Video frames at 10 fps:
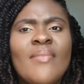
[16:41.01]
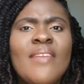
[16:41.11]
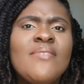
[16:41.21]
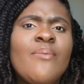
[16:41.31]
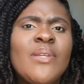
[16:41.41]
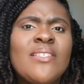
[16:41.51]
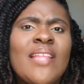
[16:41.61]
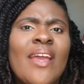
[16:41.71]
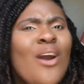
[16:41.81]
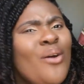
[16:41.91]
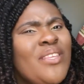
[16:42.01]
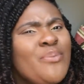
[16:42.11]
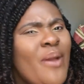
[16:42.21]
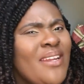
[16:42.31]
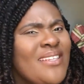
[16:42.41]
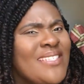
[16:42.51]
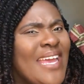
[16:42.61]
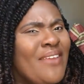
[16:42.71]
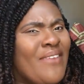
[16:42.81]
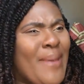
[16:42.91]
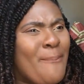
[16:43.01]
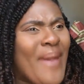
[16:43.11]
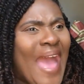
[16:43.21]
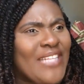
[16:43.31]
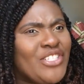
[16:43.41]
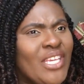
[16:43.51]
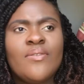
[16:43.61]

If someone is like, oh, this product is kind of patchy.